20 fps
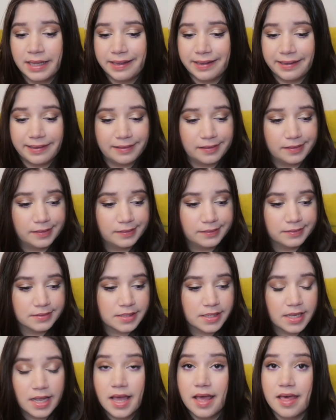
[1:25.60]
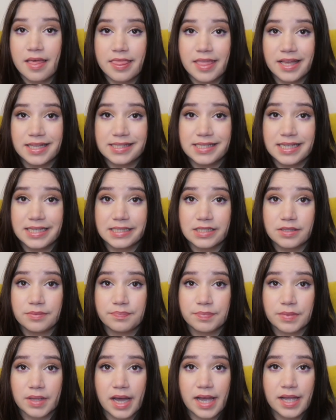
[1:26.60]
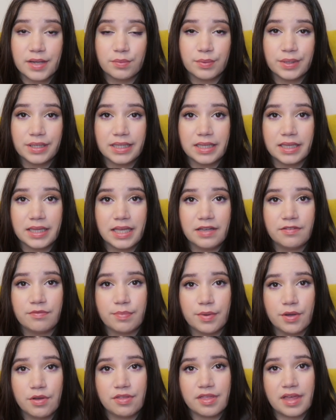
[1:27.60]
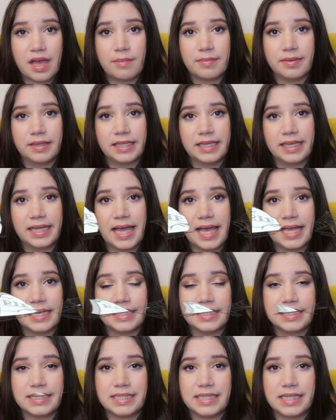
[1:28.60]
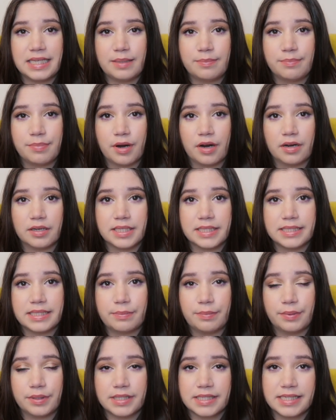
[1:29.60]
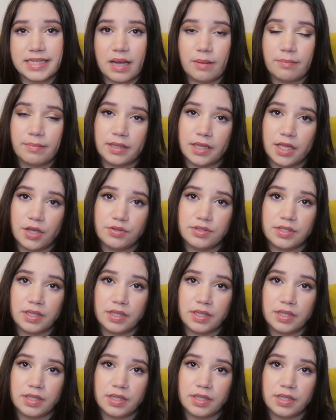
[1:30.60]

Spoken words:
And that's it. I will leave both Emily and the participants down below.